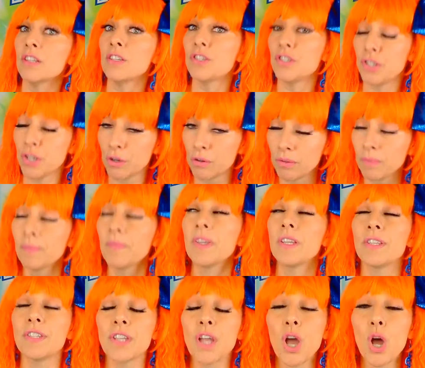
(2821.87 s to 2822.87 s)
soon.
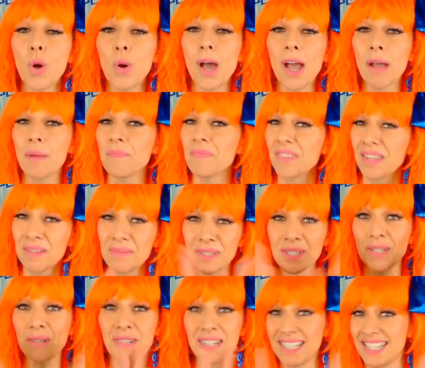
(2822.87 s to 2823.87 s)
So, I'm
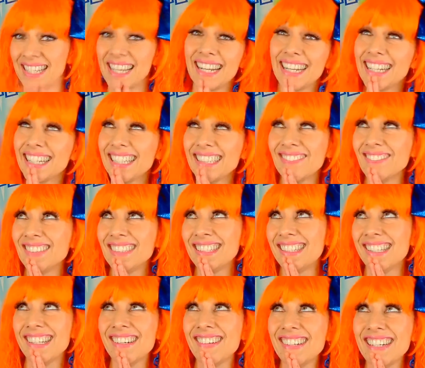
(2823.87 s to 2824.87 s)
so excited. I'm
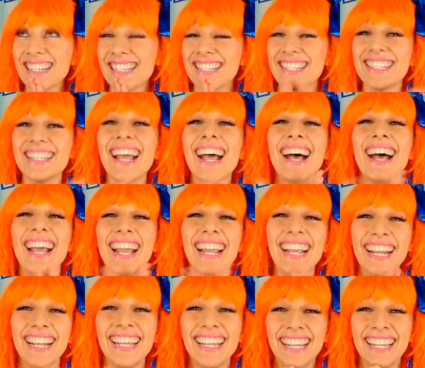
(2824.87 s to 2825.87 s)
so
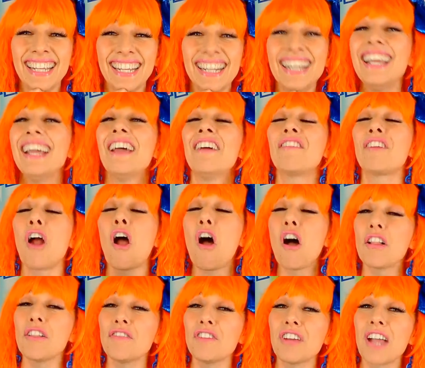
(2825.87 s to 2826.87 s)
excited for
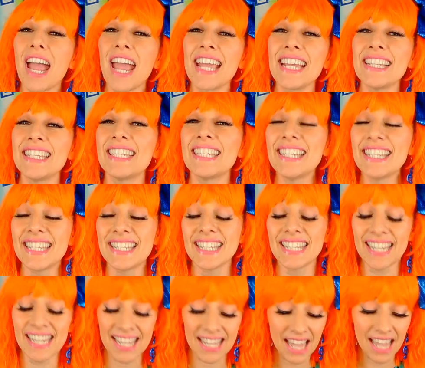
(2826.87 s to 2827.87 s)
all of you guys to
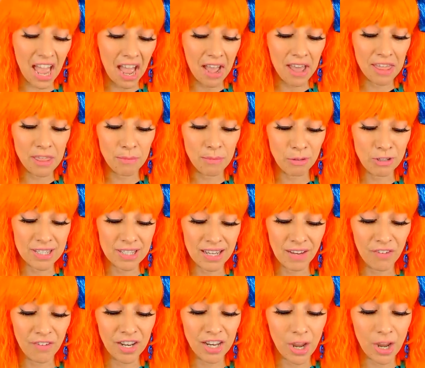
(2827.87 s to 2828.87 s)
see the music
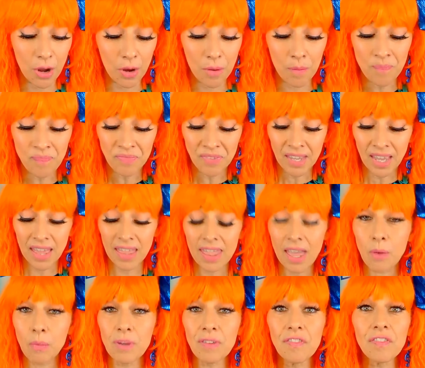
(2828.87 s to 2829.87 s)
video
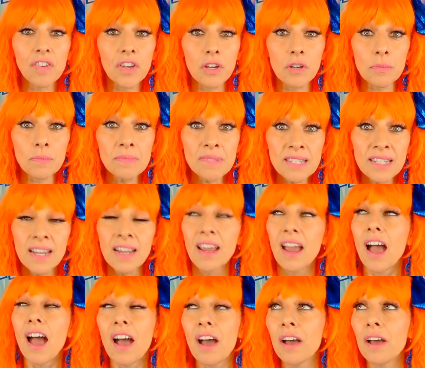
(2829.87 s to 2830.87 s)
that we filmed.
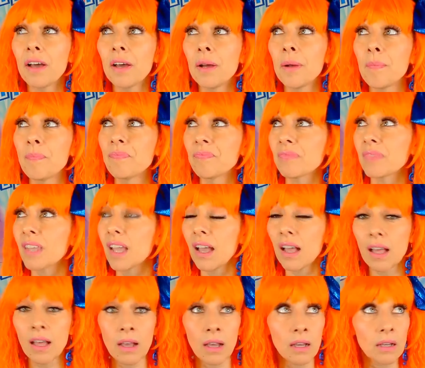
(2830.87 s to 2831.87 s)

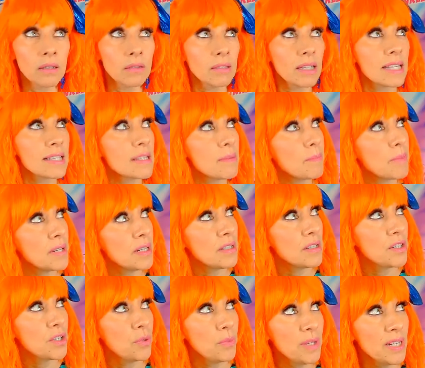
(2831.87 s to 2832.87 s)
Has it been
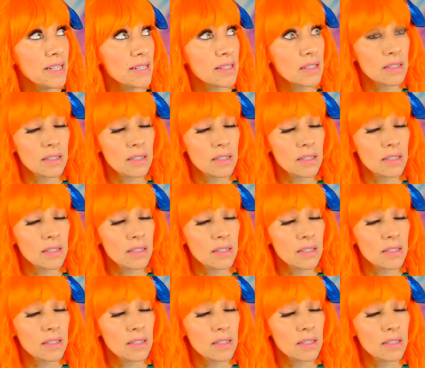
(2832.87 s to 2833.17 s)
2 weeks?